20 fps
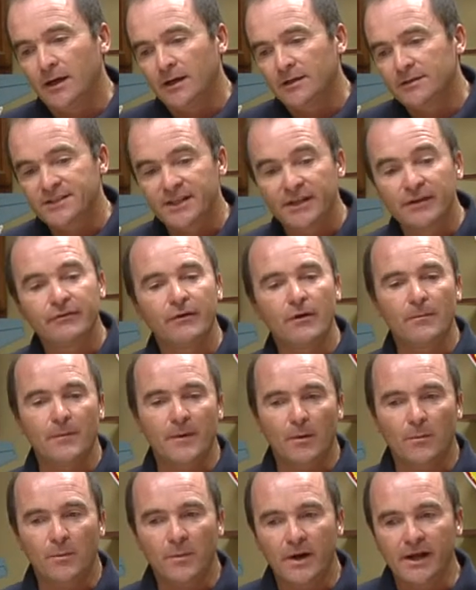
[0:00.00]
seafoam
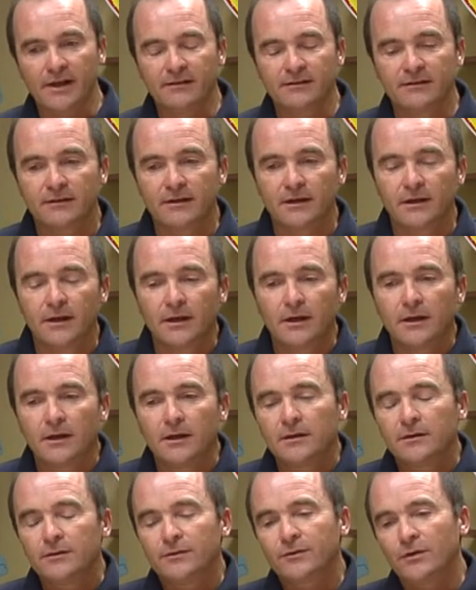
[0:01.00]
airplanes.
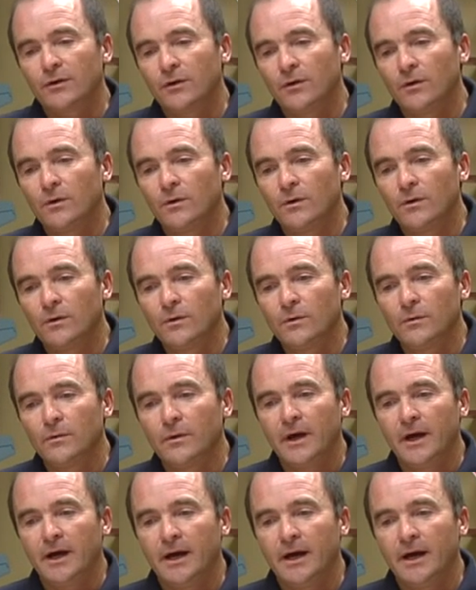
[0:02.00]
So